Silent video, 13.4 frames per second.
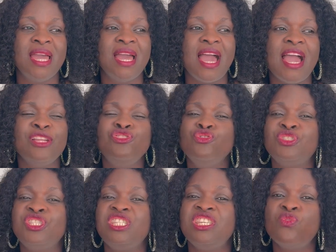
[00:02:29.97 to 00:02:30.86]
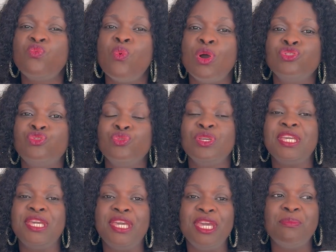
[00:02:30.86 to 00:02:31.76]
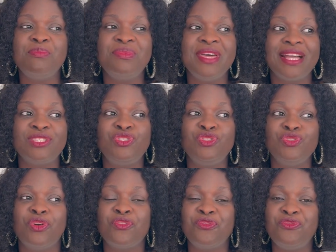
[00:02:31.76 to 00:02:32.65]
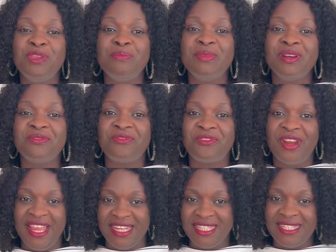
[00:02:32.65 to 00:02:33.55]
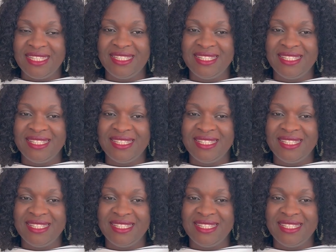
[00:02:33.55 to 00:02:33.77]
and you still want to keep that your female friend.